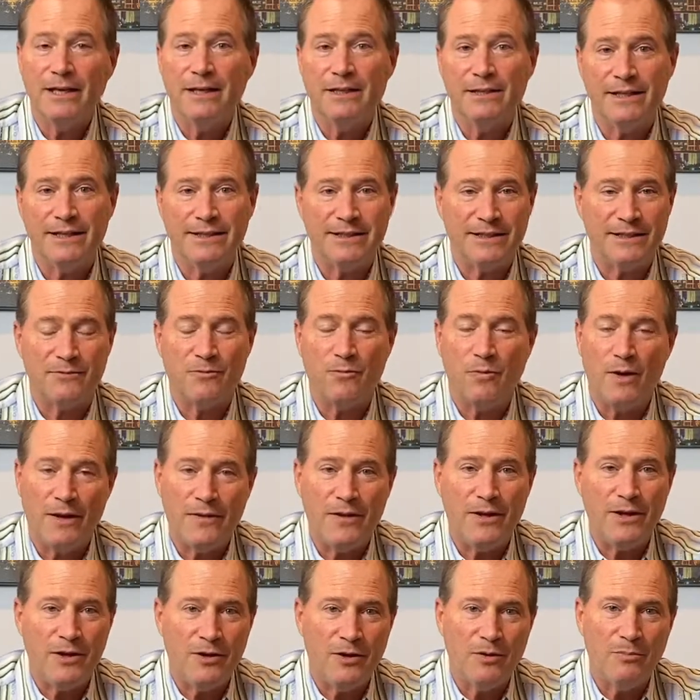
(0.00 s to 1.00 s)
Listen, whether
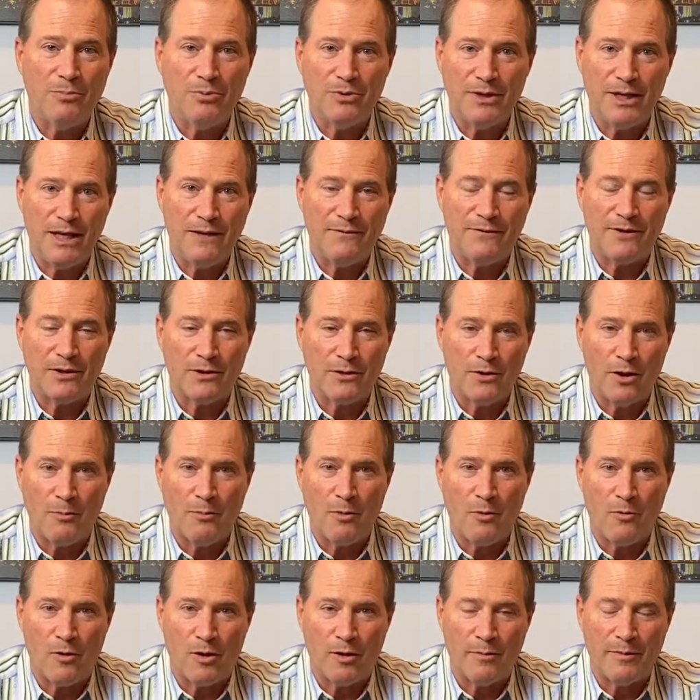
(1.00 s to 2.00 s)
you believe in
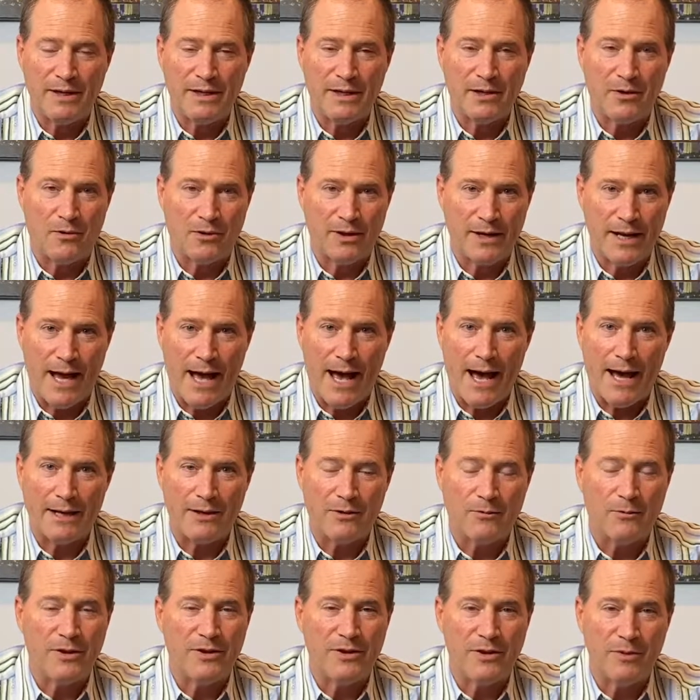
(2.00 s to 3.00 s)
global warming or not,
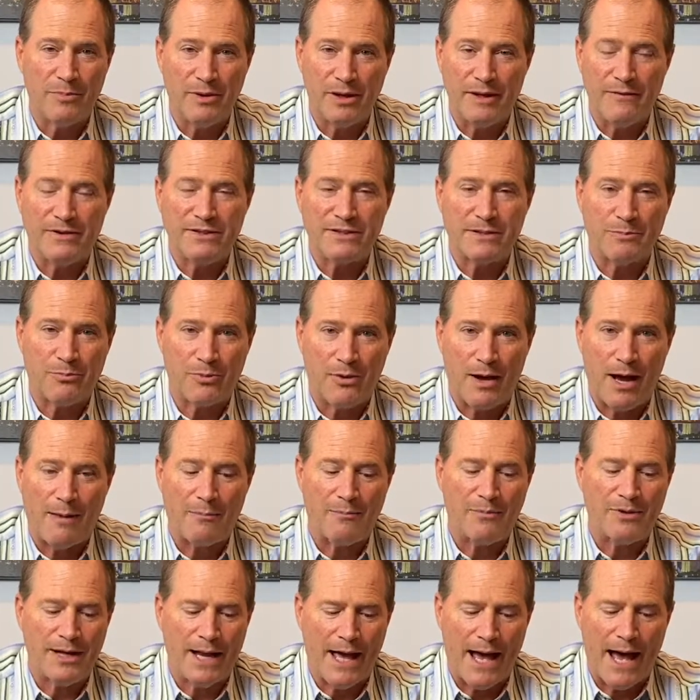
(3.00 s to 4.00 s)
or whether you believe it's a
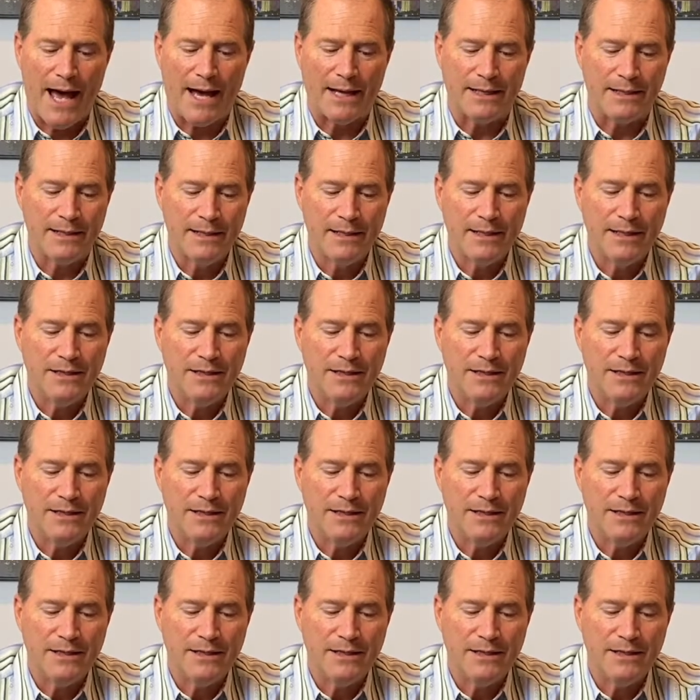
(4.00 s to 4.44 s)
problem or not,